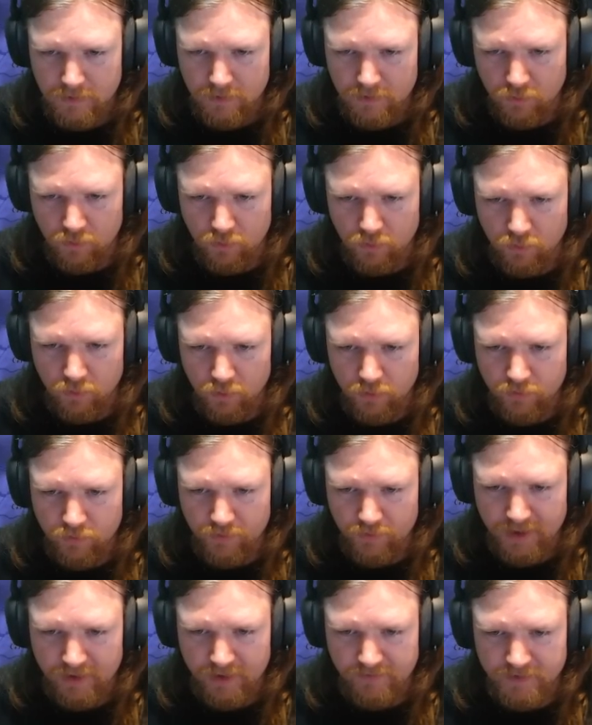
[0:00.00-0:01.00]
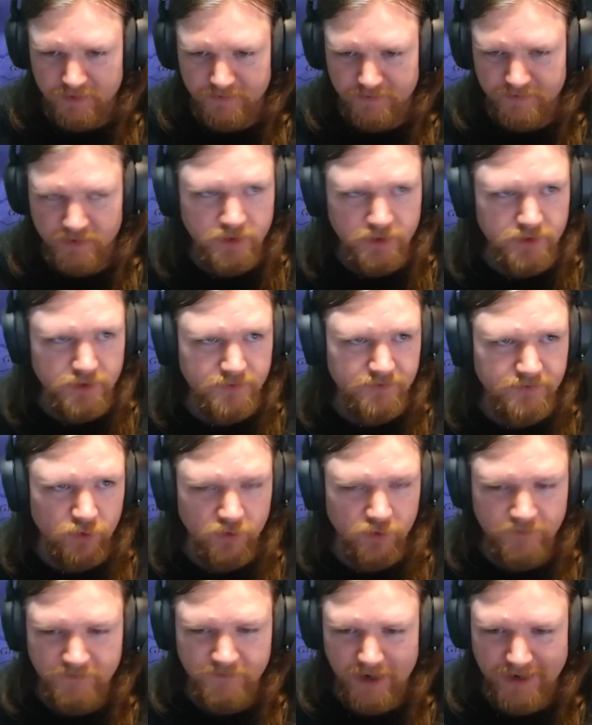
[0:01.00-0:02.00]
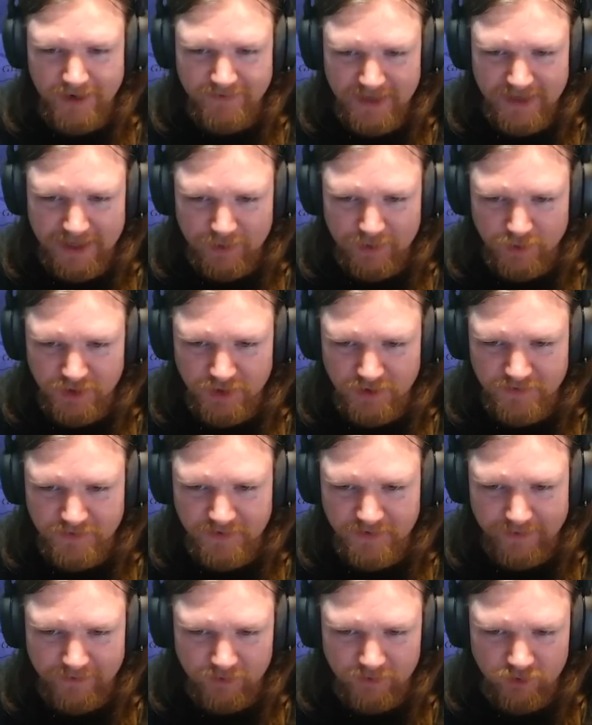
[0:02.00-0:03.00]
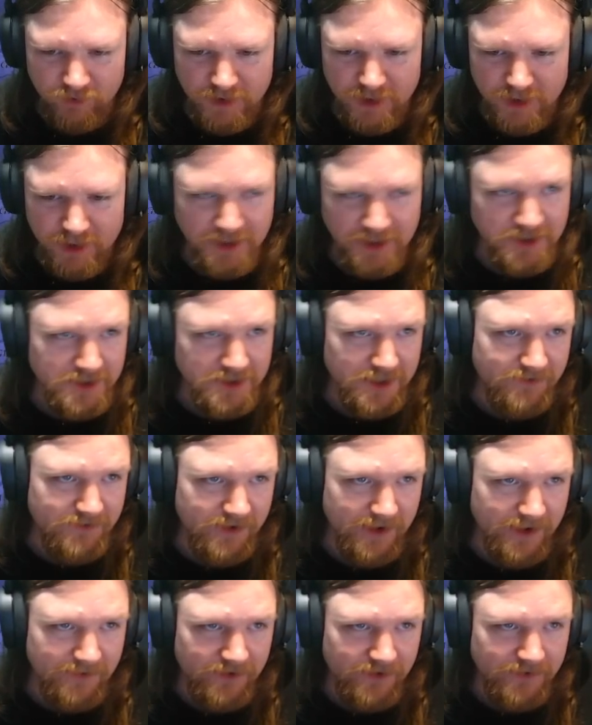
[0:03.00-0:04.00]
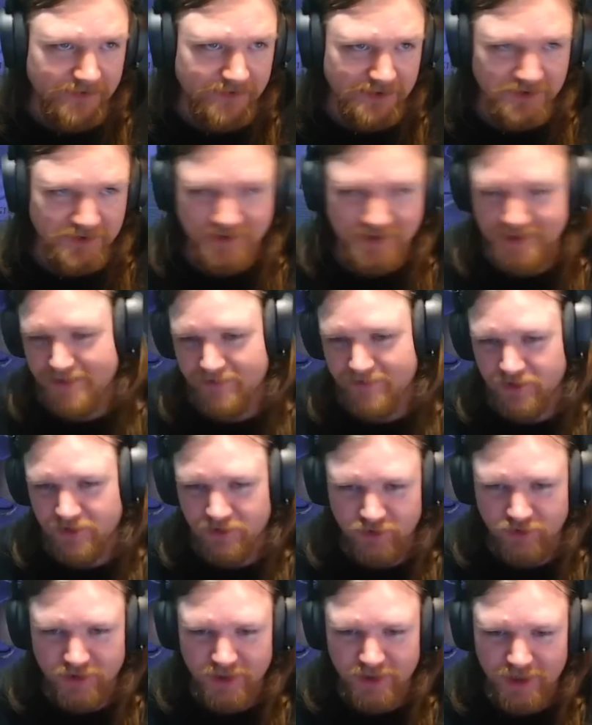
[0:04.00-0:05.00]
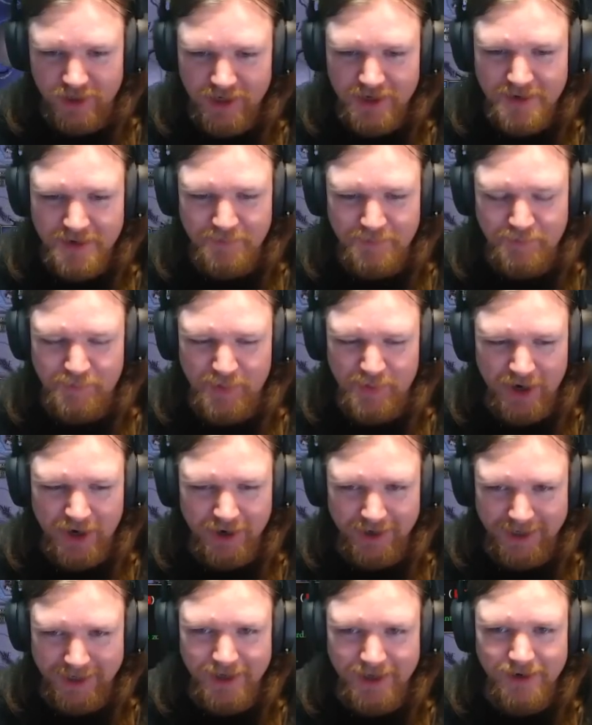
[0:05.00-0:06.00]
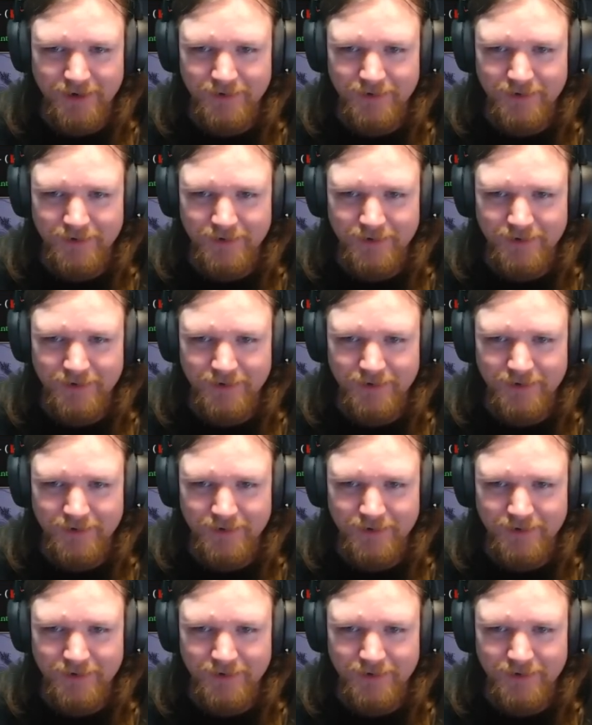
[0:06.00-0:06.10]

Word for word: Ooh, three innovativeness for 5,500 ducats. Thankfully I have 5,700. Bargain.